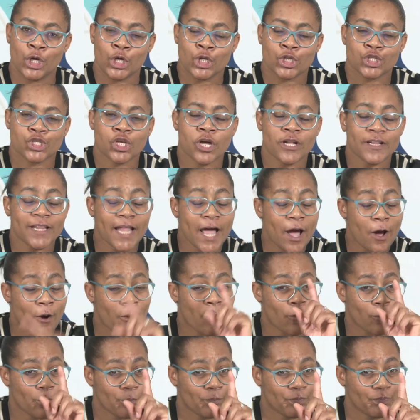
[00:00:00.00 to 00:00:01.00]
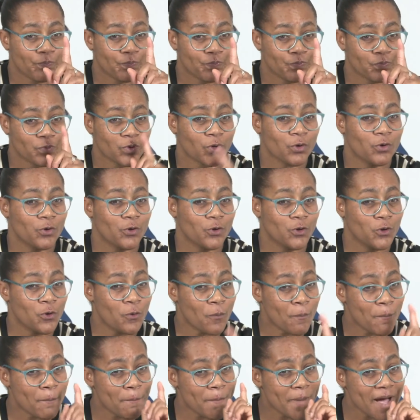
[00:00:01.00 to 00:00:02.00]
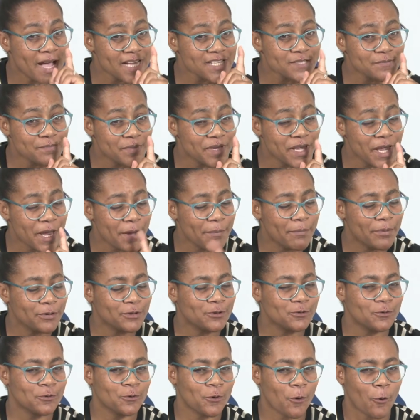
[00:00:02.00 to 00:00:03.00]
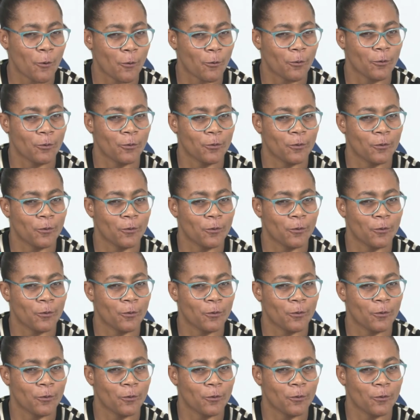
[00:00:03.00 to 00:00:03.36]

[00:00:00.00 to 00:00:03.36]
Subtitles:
So now, you must be able to know,